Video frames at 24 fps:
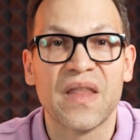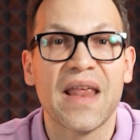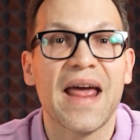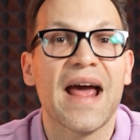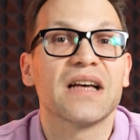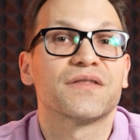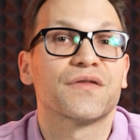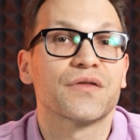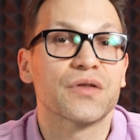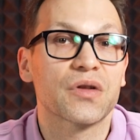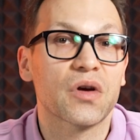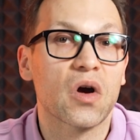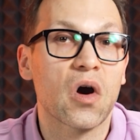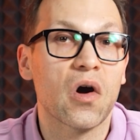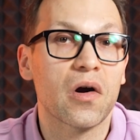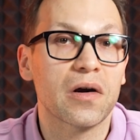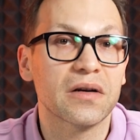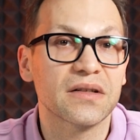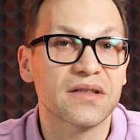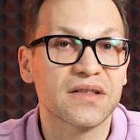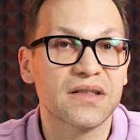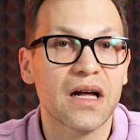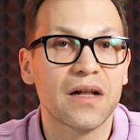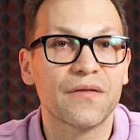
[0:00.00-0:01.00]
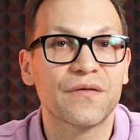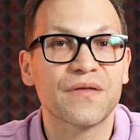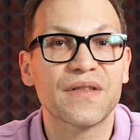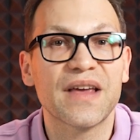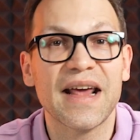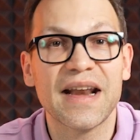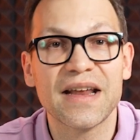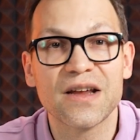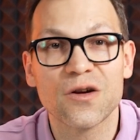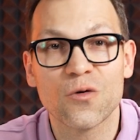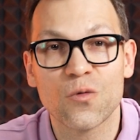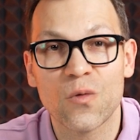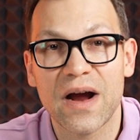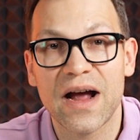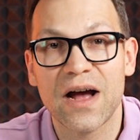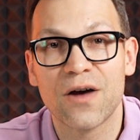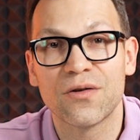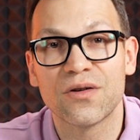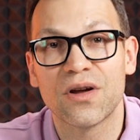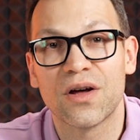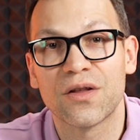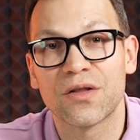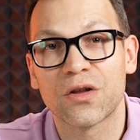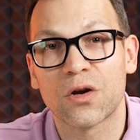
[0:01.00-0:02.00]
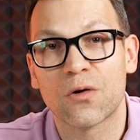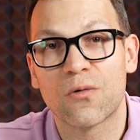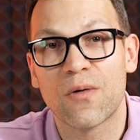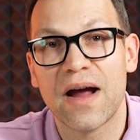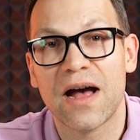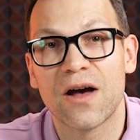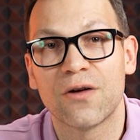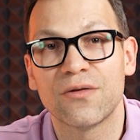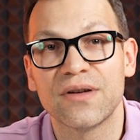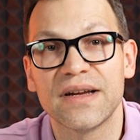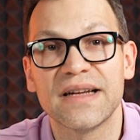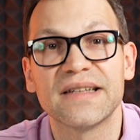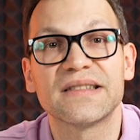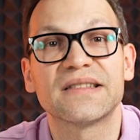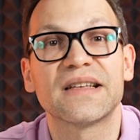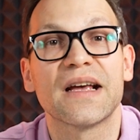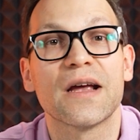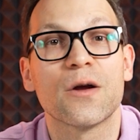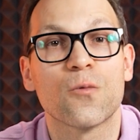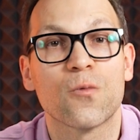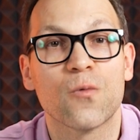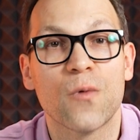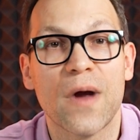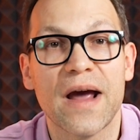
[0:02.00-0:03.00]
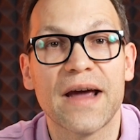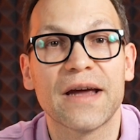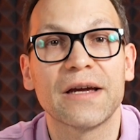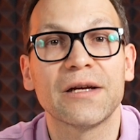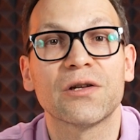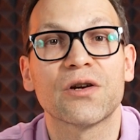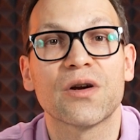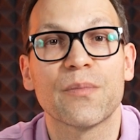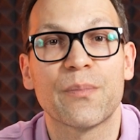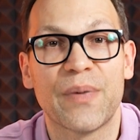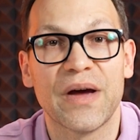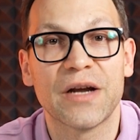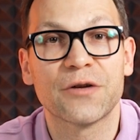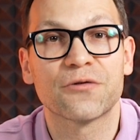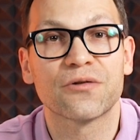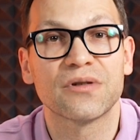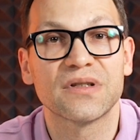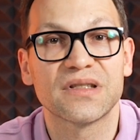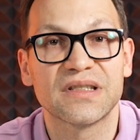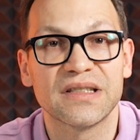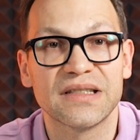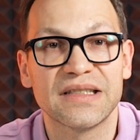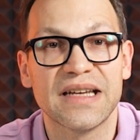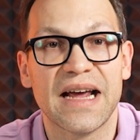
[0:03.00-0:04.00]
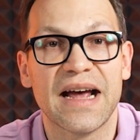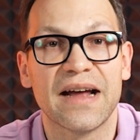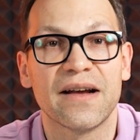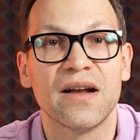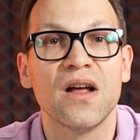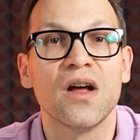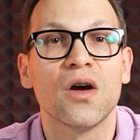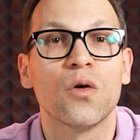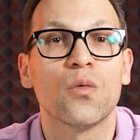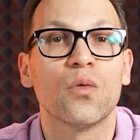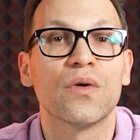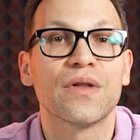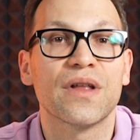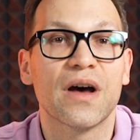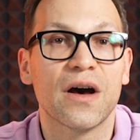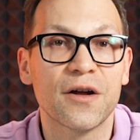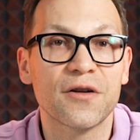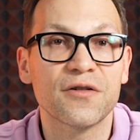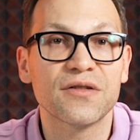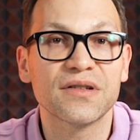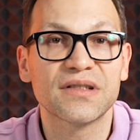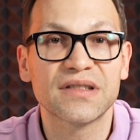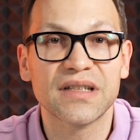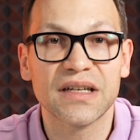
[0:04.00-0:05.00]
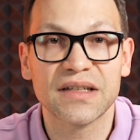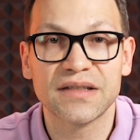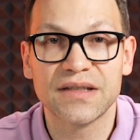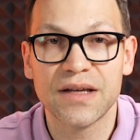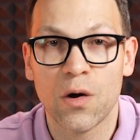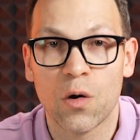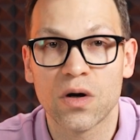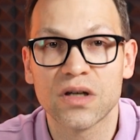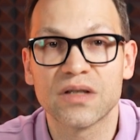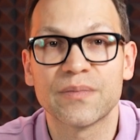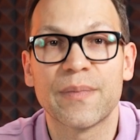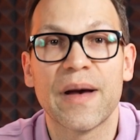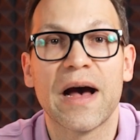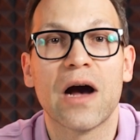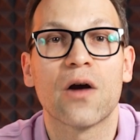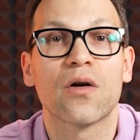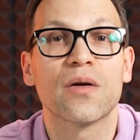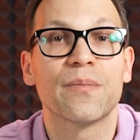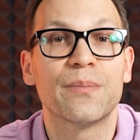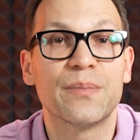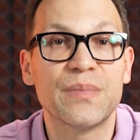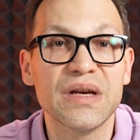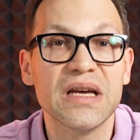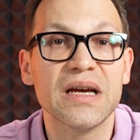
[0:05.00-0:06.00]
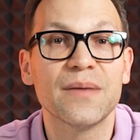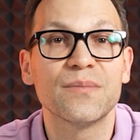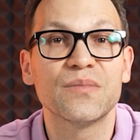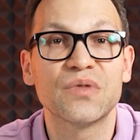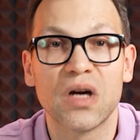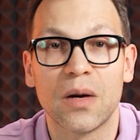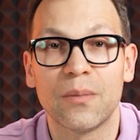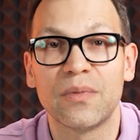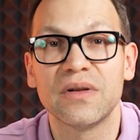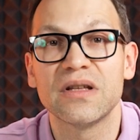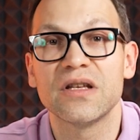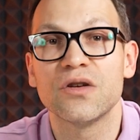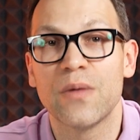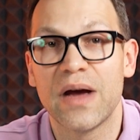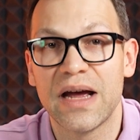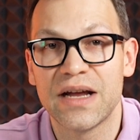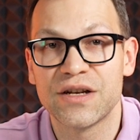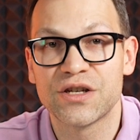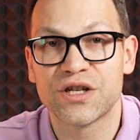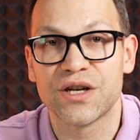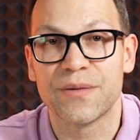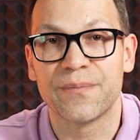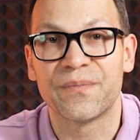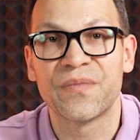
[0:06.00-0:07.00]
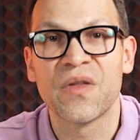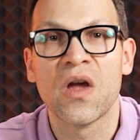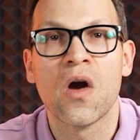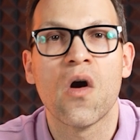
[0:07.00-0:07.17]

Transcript: As for the car itself, getting around on the ground, it's a regular petrol sedan with 160 horsepower BMW engine.